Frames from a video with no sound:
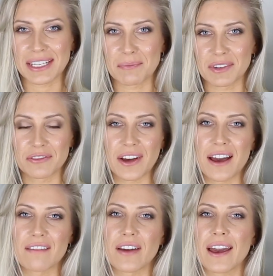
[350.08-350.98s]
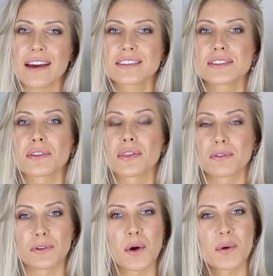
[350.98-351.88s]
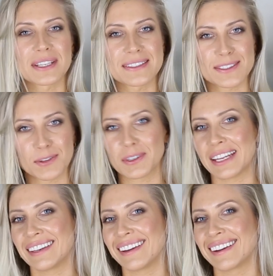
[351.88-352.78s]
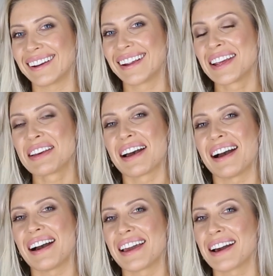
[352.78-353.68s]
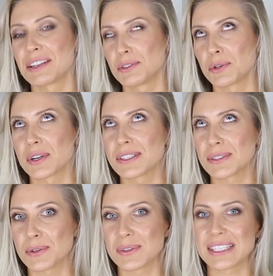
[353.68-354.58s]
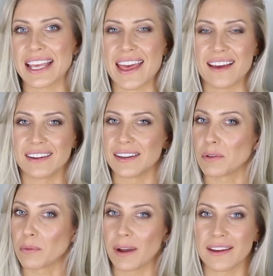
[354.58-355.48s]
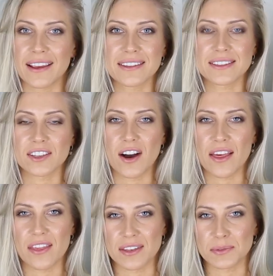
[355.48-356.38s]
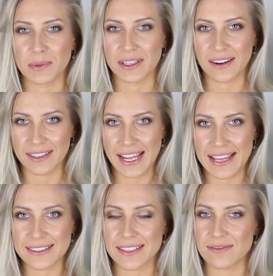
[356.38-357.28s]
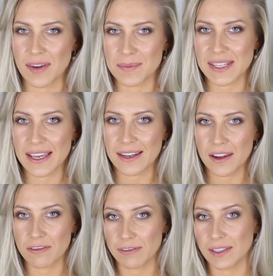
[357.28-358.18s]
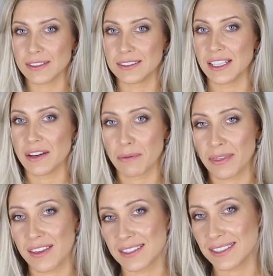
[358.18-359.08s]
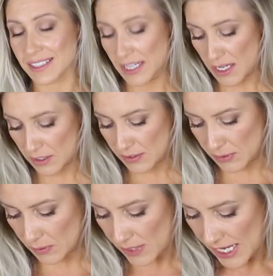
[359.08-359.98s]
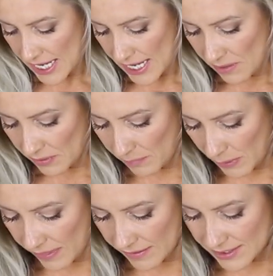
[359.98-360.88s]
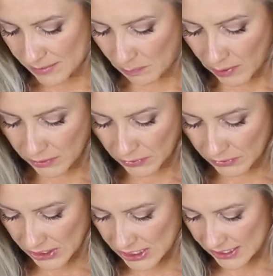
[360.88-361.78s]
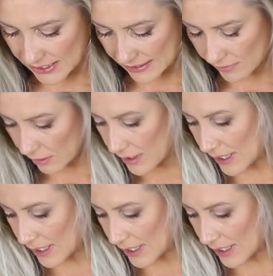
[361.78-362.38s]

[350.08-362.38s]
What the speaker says: number 5, I had to throw a suit in here. I adore suits, and when I saw this one on ASOS website, I fell in love with this suit with this sparkle. It just looks